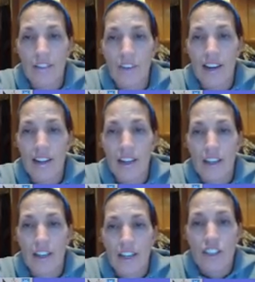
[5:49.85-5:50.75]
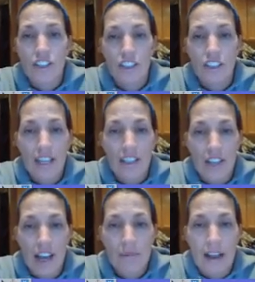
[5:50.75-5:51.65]
right? Just looks kind of
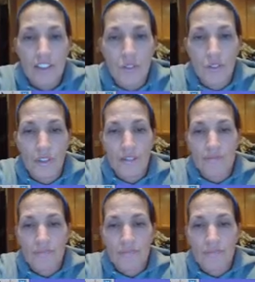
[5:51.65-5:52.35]
line passing through there.